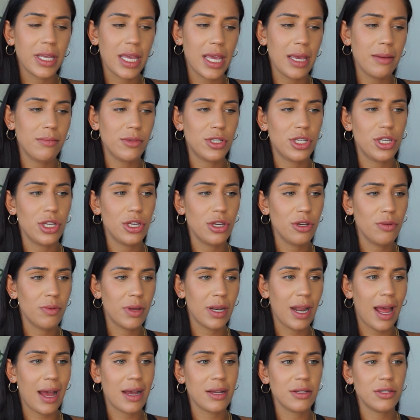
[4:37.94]
came to you
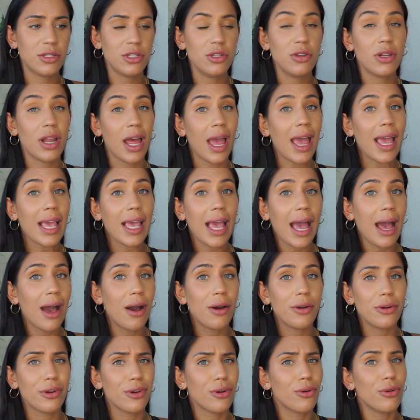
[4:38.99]
and asked you to hang
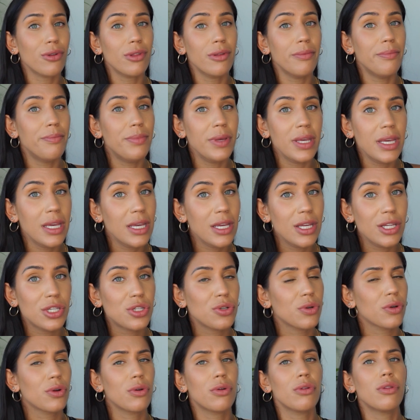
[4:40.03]
out or go to the beach
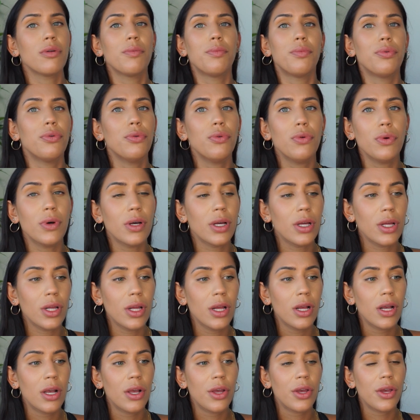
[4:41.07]
or go to the
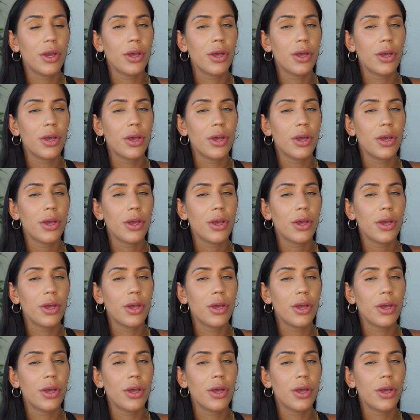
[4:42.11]
pool,